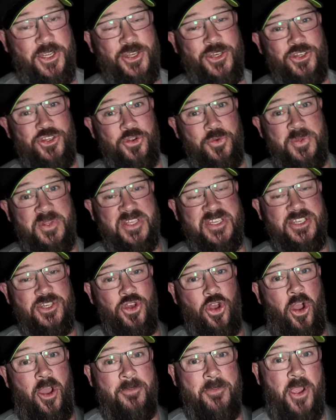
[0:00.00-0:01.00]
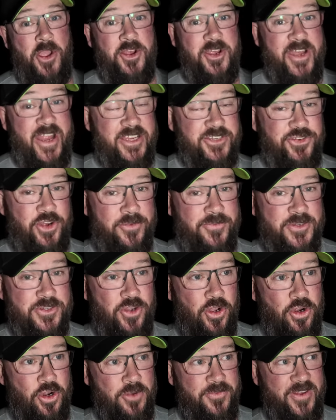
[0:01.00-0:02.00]
I haven't found a
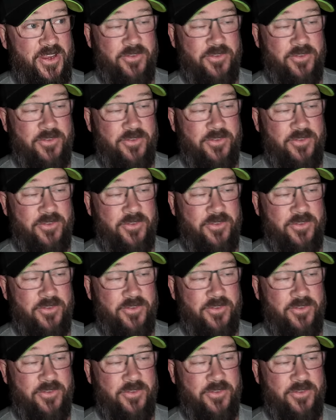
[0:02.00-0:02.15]
situation where